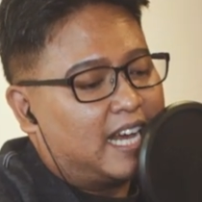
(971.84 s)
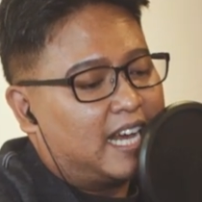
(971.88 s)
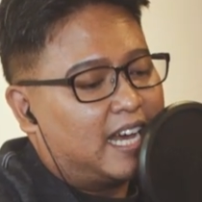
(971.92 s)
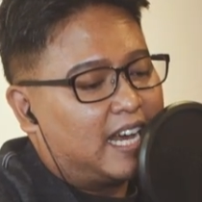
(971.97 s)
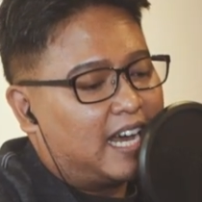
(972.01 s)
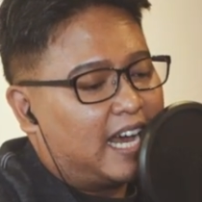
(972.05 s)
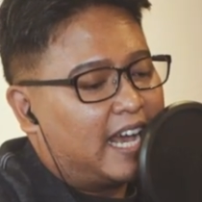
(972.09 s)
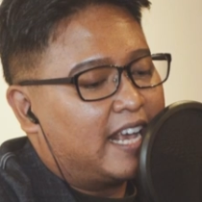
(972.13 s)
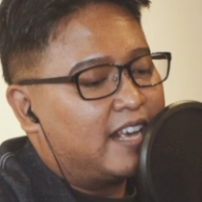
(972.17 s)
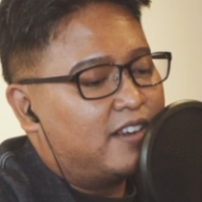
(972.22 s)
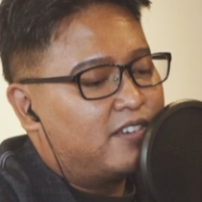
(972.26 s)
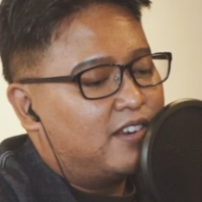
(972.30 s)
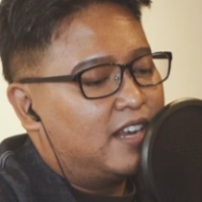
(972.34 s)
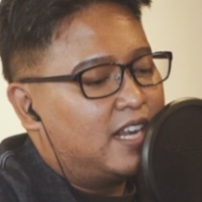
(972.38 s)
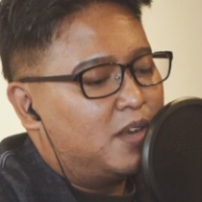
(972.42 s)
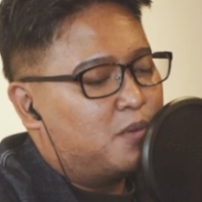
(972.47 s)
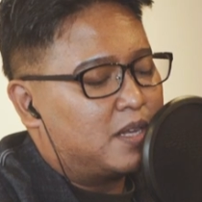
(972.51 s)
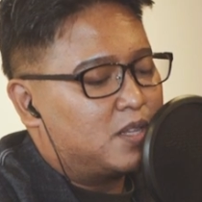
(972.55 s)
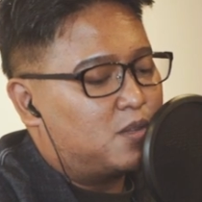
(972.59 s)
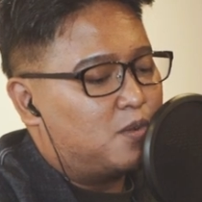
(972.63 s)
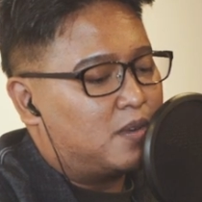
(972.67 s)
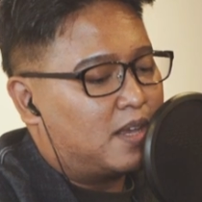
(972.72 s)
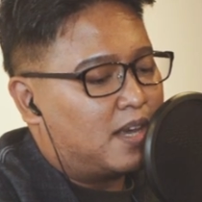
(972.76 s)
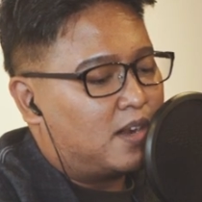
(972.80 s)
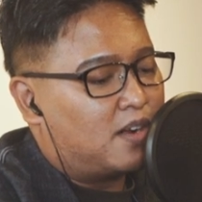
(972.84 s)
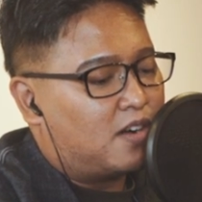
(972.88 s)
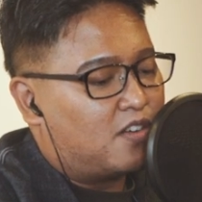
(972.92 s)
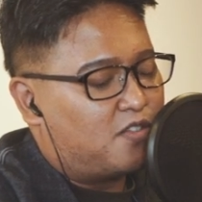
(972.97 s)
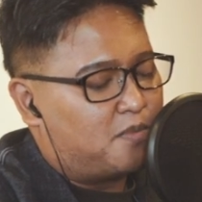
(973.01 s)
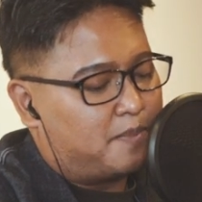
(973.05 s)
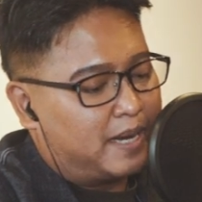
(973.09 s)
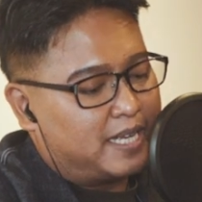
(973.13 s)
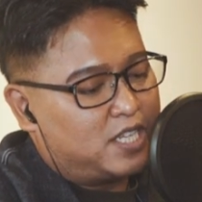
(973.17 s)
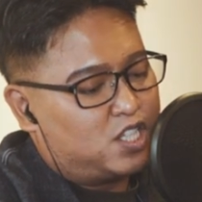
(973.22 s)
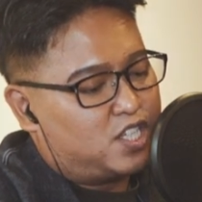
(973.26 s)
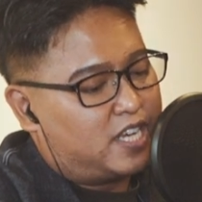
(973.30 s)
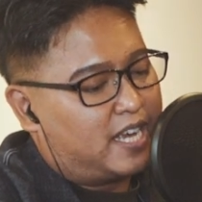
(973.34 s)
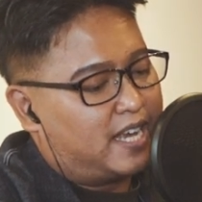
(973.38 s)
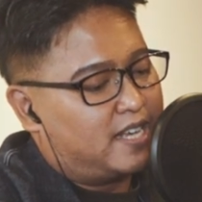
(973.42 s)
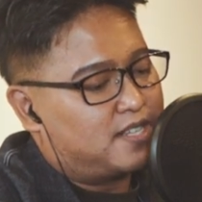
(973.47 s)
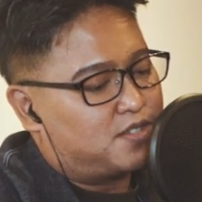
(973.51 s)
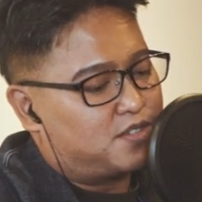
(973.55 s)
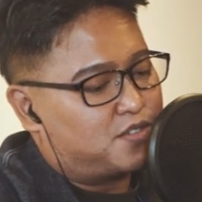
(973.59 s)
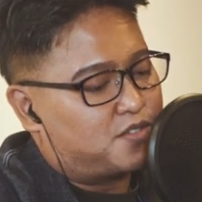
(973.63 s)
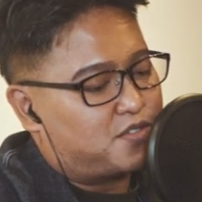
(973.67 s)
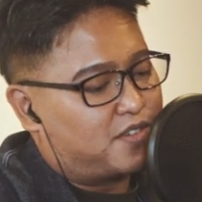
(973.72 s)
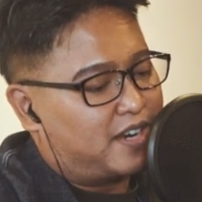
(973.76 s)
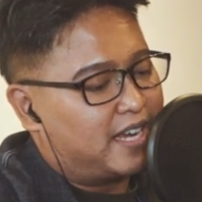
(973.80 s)
uh, I really want to get off my
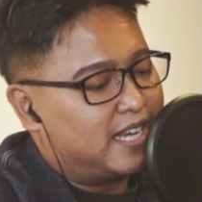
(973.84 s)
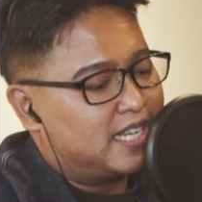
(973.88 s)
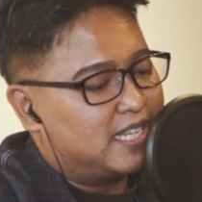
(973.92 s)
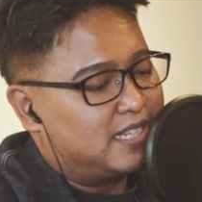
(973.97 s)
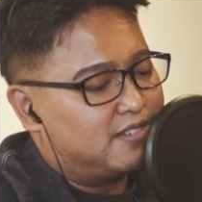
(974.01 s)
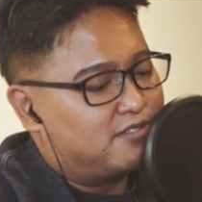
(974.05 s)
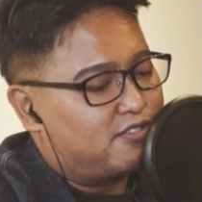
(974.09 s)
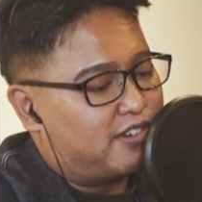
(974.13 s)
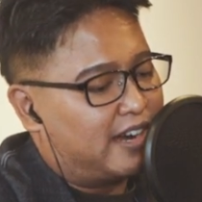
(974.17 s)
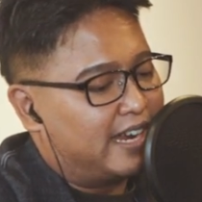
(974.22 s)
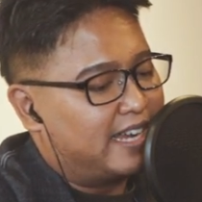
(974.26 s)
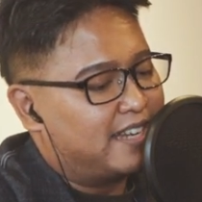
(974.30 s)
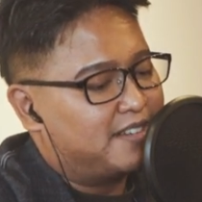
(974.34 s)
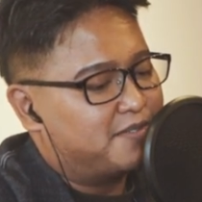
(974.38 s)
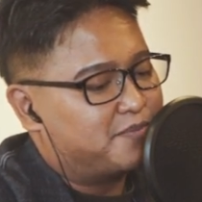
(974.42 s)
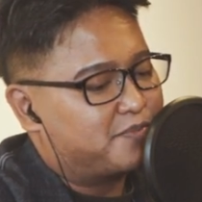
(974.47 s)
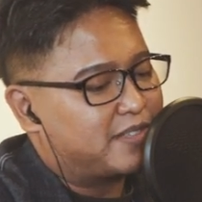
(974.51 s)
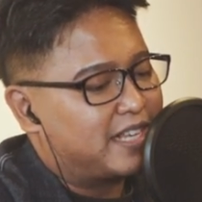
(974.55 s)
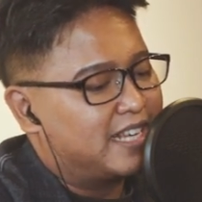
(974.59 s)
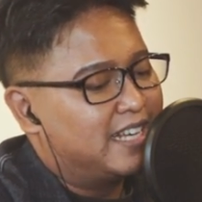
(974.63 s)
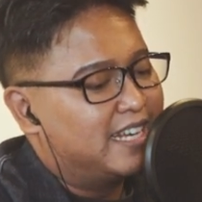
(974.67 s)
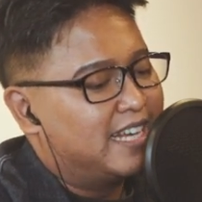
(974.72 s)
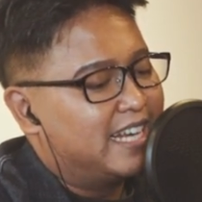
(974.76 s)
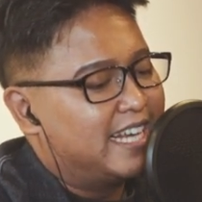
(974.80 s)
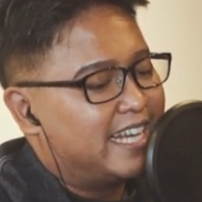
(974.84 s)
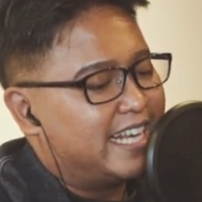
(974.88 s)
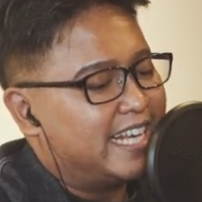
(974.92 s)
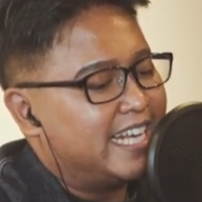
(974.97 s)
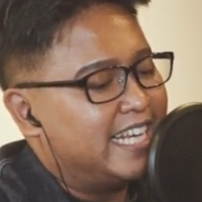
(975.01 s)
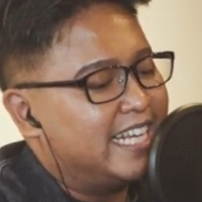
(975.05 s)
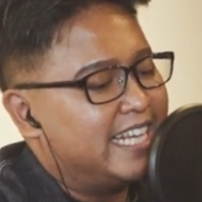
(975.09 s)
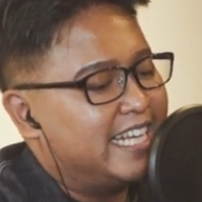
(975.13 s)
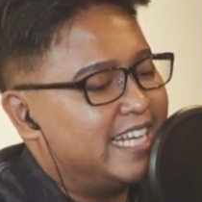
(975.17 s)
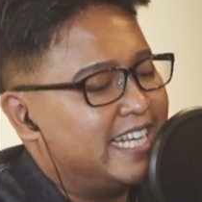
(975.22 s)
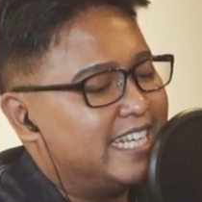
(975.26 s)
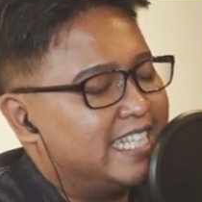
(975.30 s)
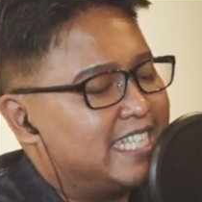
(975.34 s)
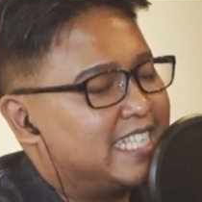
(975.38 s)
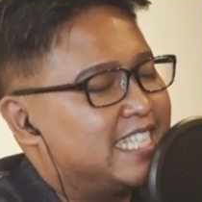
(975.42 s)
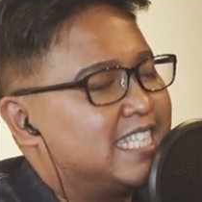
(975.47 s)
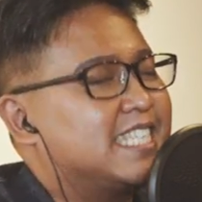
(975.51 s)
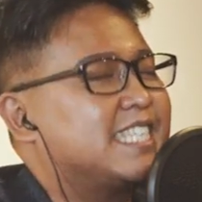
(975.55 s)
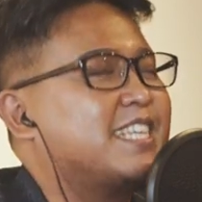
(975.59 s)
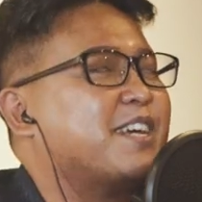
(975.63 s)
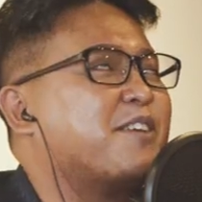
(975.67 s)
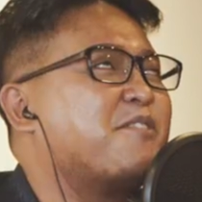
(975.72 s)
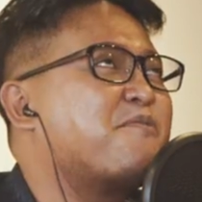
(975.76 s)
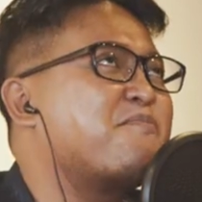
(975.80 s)
chest, right, right,
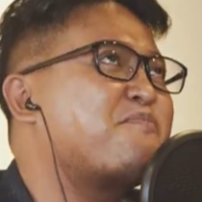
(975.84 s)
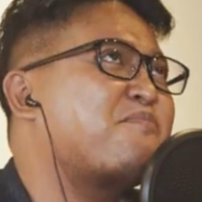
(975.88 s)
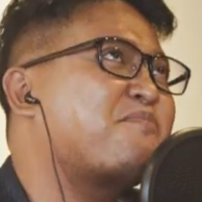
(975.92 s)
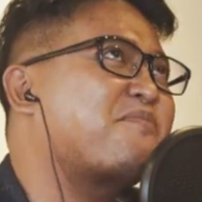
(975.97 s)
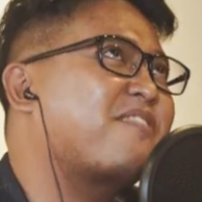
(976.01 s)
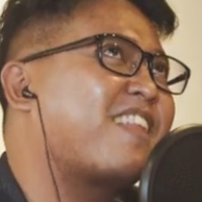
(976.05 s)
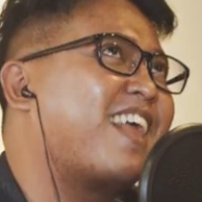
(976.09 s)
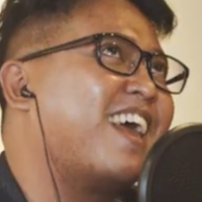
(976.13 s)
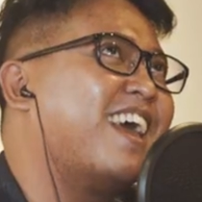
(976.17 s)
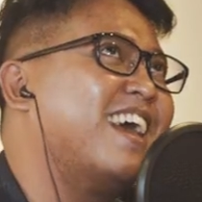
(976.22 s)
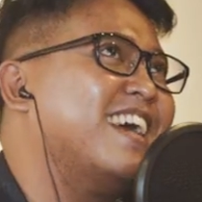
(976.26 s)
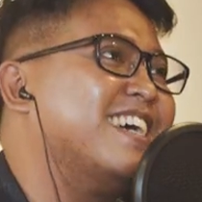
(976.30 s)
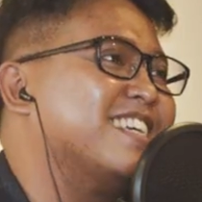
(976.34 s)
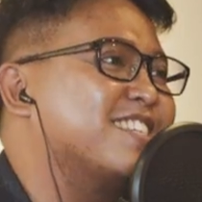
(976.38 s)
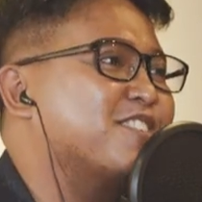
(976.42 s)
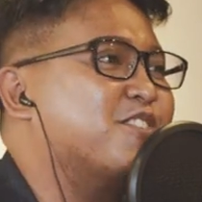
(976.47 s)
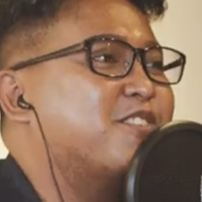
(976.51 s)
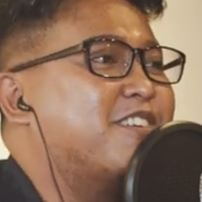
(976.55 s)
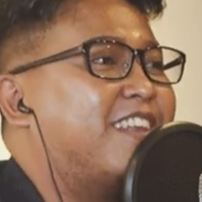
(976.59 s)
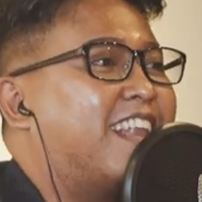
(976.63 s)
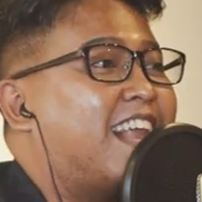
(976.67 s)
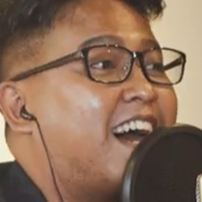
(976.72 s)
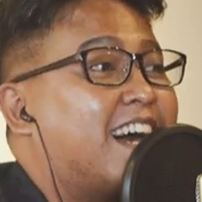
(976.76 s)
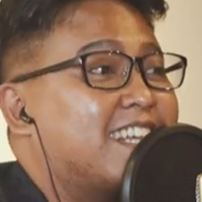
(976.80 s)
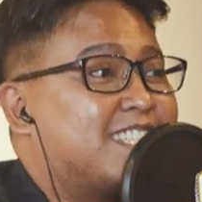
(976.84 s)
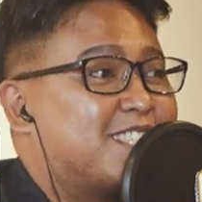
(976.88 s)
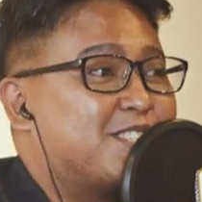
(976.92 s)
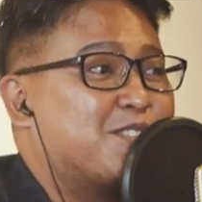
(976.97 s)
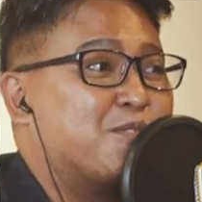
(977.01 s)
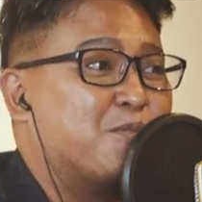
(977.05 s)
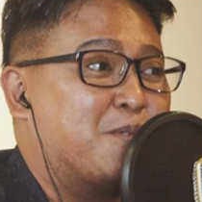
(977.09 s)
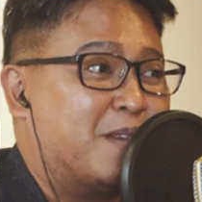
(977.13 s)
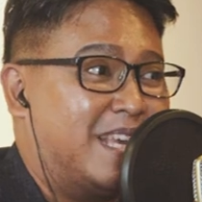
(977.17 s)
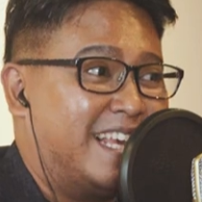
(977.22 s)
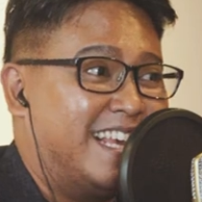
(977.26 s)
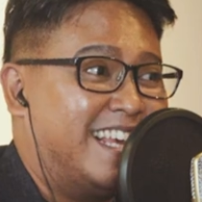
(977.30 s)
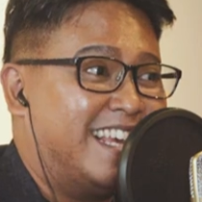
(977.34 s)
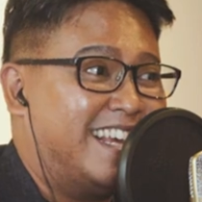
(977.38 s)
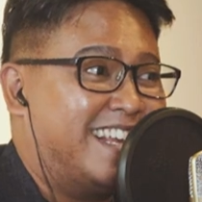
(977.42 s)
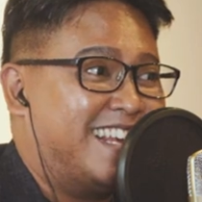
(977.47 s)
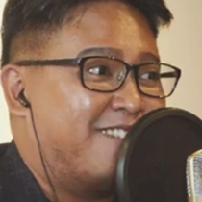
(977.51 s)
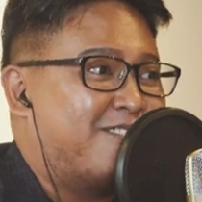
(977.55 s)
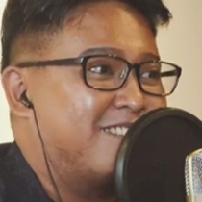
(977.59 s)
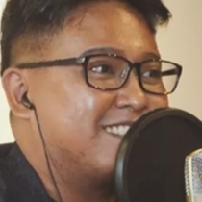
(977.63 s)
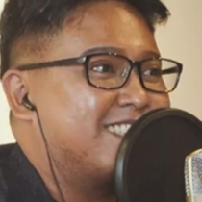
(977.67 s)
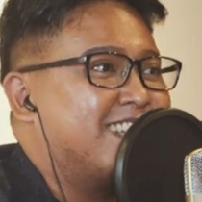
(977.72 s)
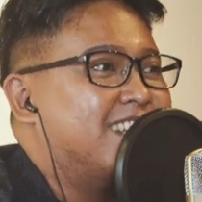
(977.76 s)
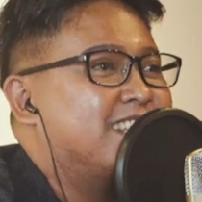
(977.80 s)
is... So last week,
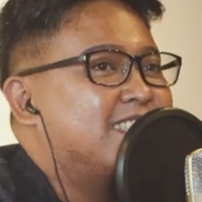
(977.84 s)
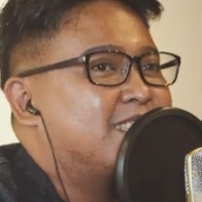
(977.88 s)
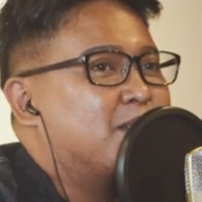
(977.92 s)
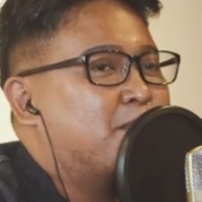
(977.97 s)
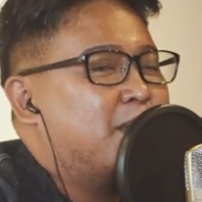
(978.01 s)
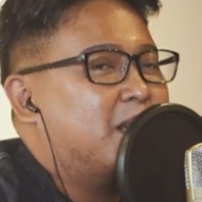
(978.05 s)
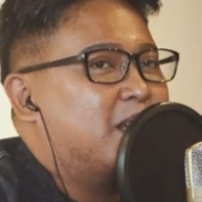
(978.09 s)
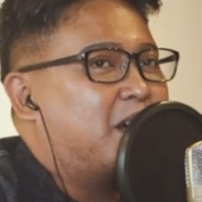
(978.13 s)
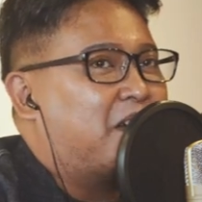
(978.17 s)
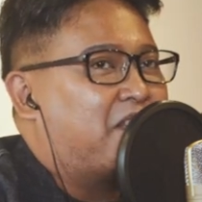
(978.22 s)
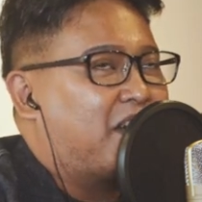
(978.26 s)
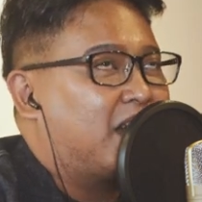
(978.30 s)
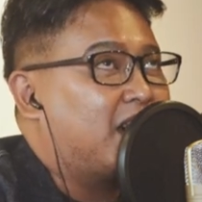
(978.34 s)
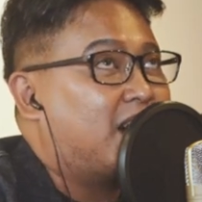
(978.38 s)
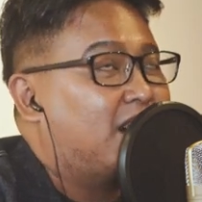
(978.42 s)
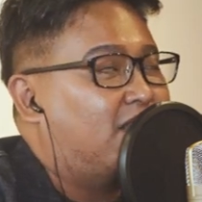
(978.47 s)
there was a little bit of